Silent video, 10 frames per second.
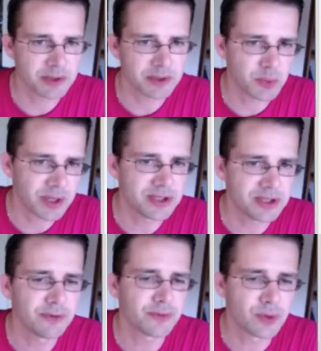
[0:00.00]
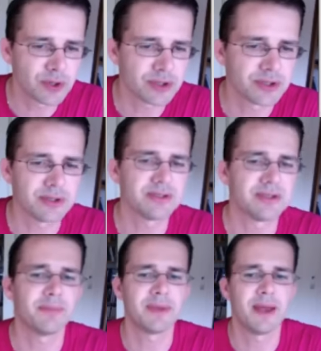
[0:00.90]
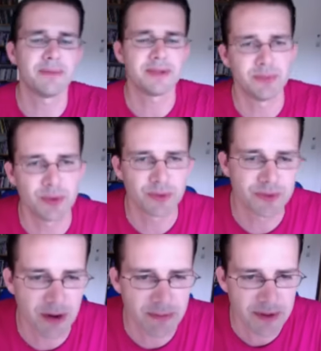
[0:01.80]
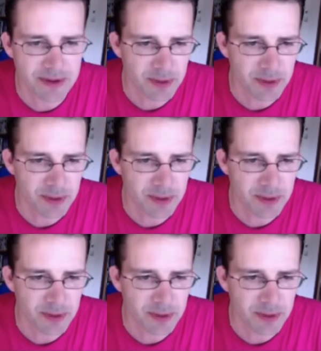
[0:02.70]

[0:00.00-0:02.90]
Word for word: As we can see, of course, sometimes the moves aren't